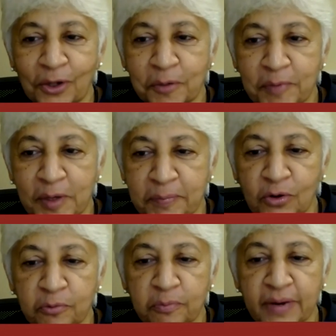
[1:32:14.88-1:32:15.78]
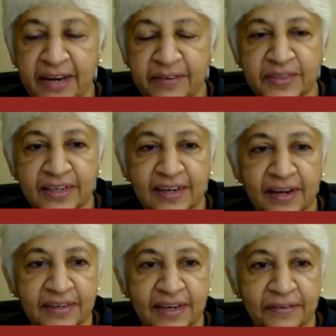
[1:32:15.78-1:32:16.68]
all the people who braved
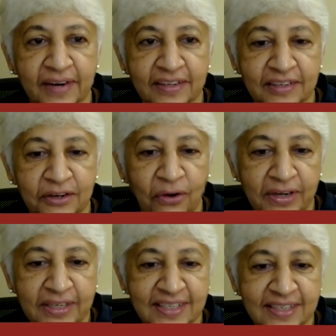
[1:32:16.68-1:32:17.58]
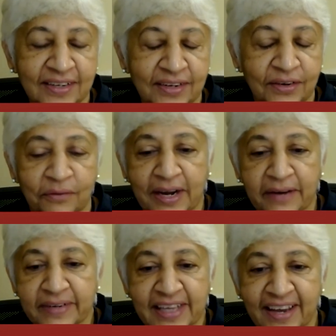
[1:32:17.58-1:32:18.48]
the Navratri noise,
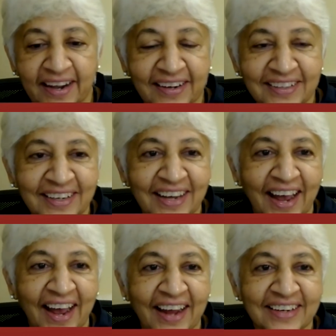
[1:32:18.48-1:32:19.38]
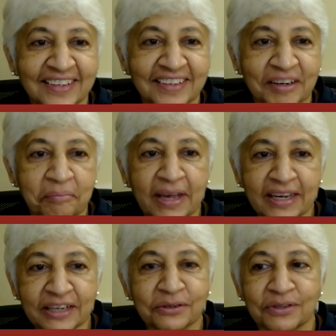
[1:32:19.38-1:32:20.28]
wherever they are, and made
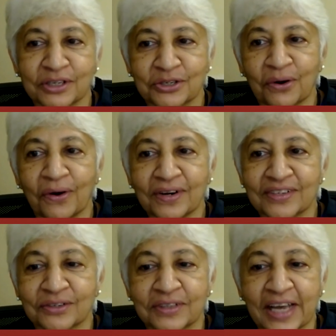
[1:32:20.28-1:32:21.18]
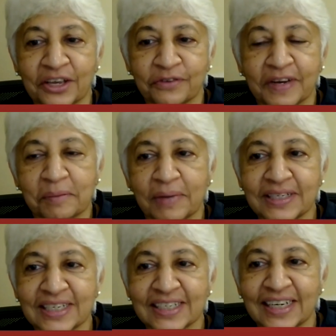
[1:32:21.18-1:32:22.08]
it to this talk. So thank you very
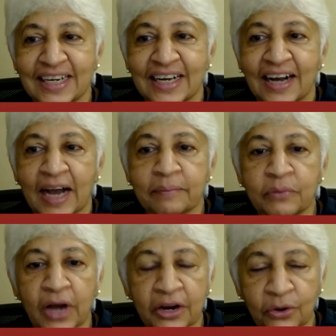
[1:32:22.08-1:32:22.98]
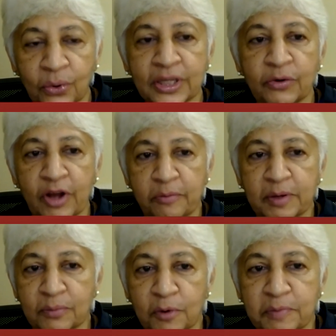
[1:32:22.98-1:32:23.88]
much. I know there would have
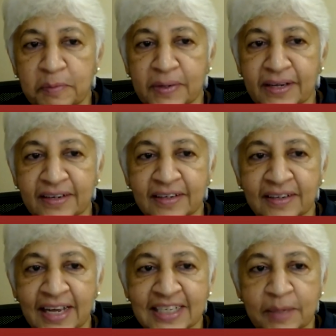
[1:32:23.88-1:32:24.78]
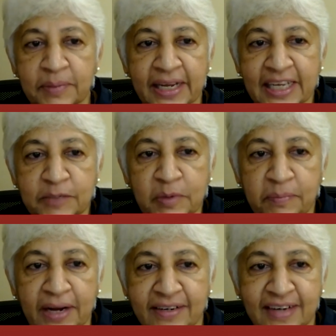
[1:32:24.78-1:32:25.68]
been more people here, except I guess
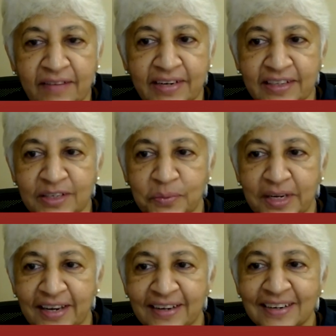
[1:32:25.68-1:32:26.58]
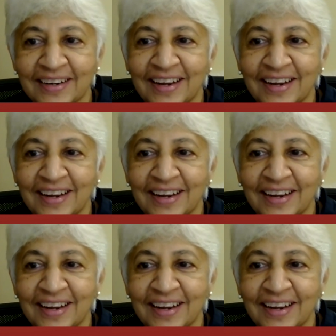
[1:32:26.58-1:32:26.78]
people are traveling this weekend.